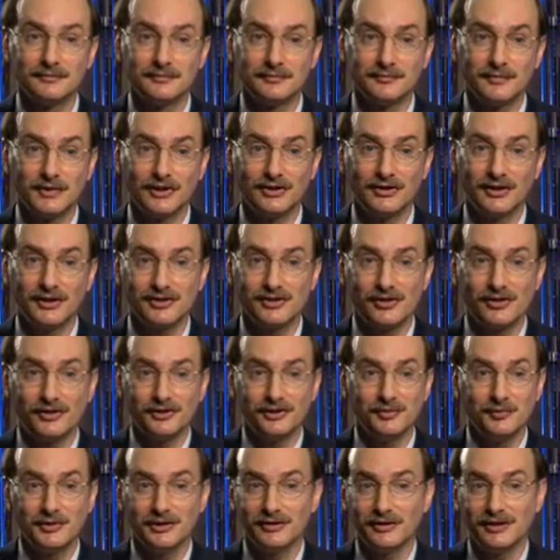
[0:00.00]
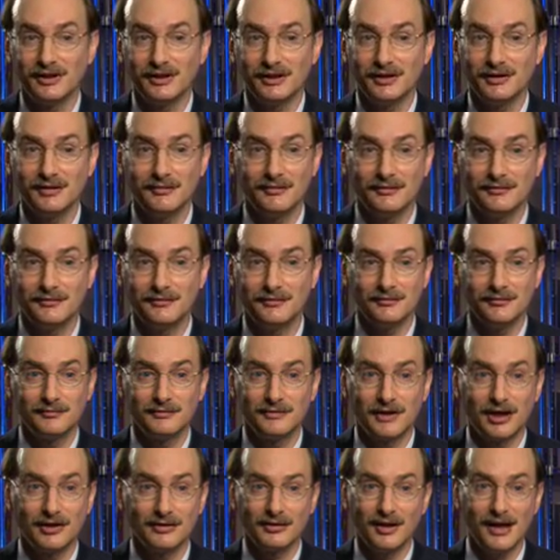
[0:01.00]
because ultimately
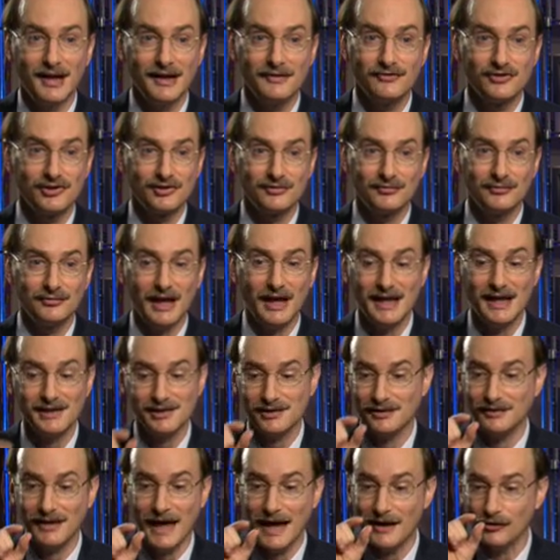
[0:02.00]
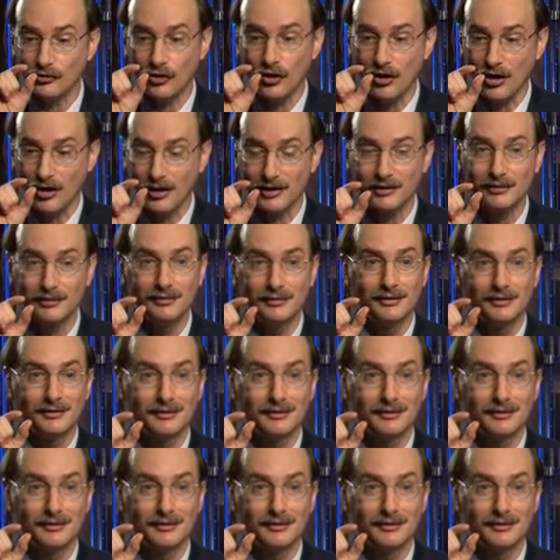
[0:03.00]
our lives last that long,